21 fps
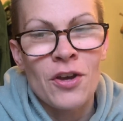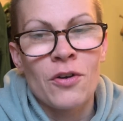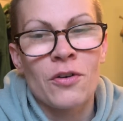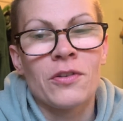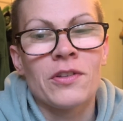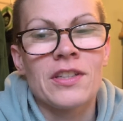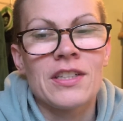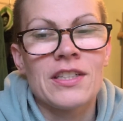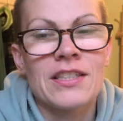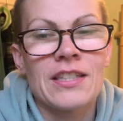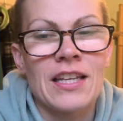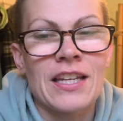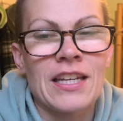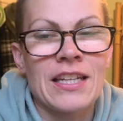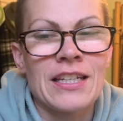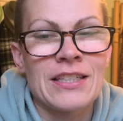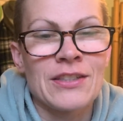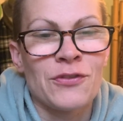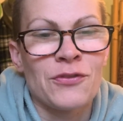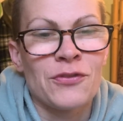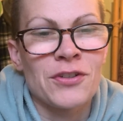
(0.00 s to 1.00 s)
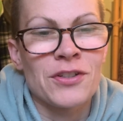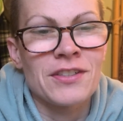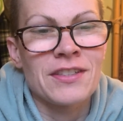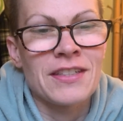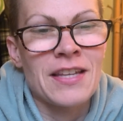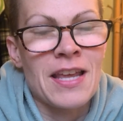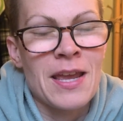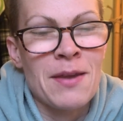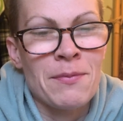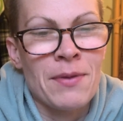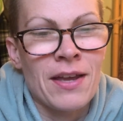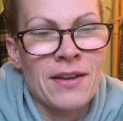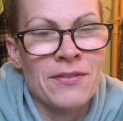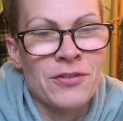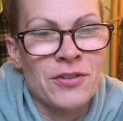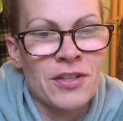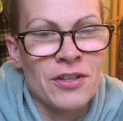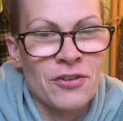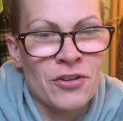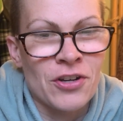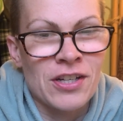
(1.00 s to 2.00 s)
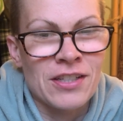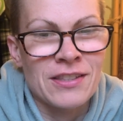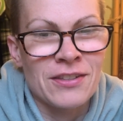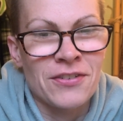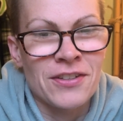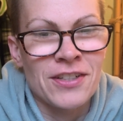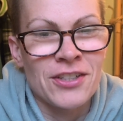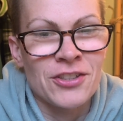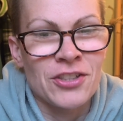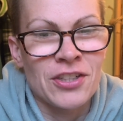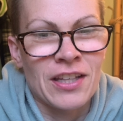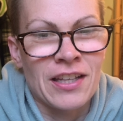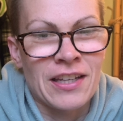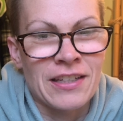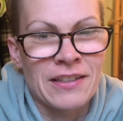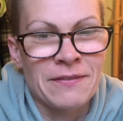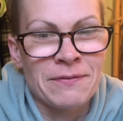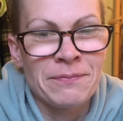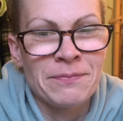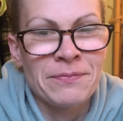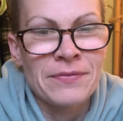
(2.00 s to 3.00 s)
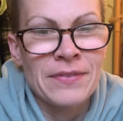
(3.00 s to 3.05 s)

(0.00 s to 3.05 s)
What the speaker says: only said his first name after he crossed the finish line.